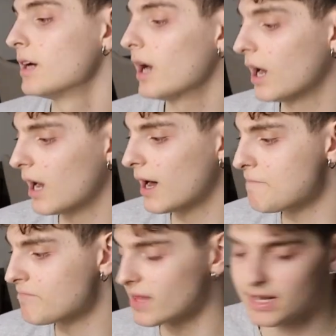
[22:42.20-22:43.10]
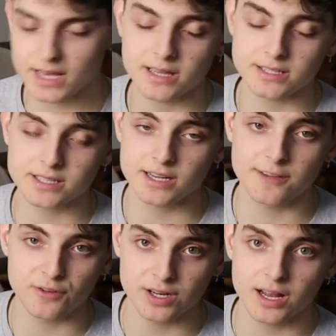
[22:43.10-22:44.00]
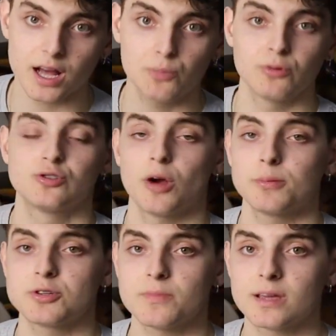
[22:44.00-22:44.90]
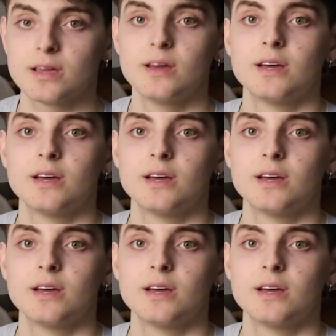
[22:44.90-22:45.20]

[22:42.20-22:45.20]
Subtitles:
And yeah, like I said, if you need help with dropshipping,